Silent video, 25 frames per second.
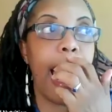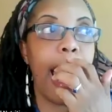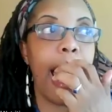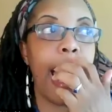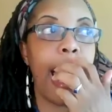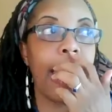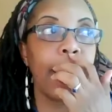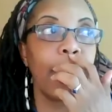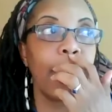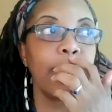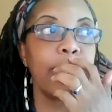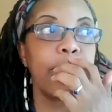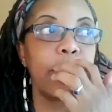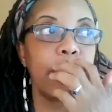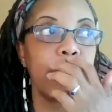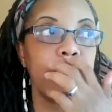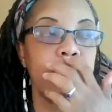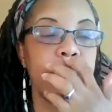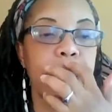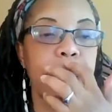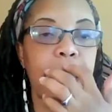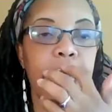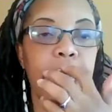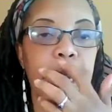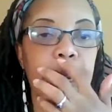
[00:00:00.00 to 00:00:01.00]
I
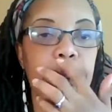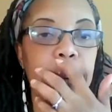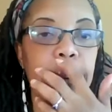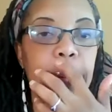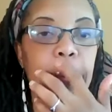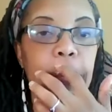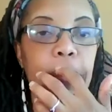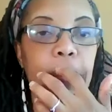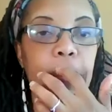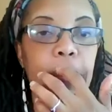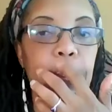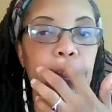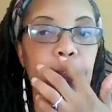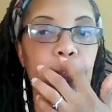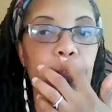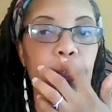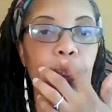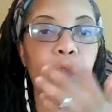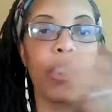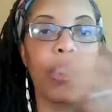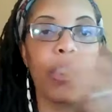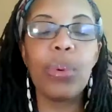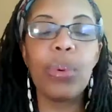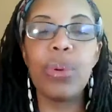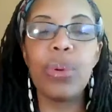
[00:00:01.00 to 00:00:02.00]
also take
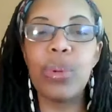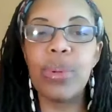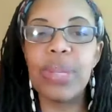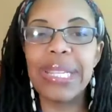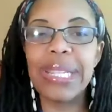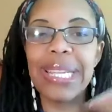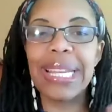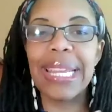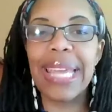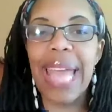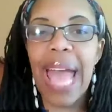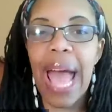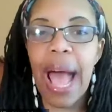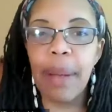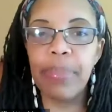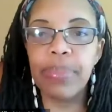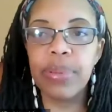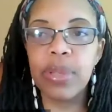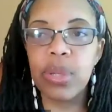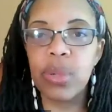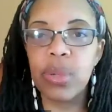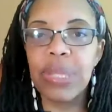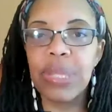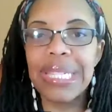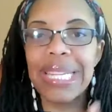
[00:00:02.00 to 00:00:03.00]
produce in
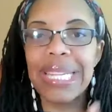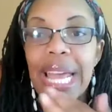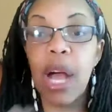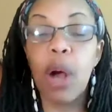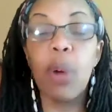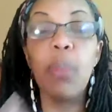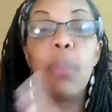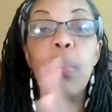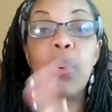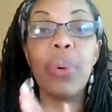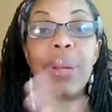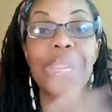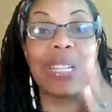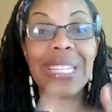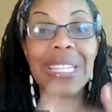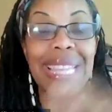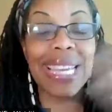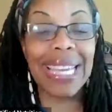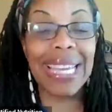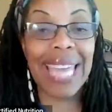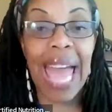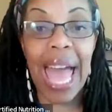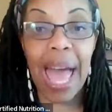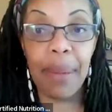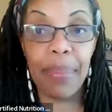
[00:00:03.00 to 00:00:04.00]
capsules to help bridge
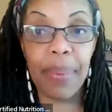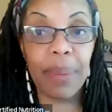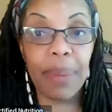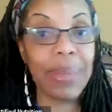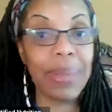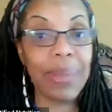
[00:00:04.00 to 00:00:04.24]
the gap.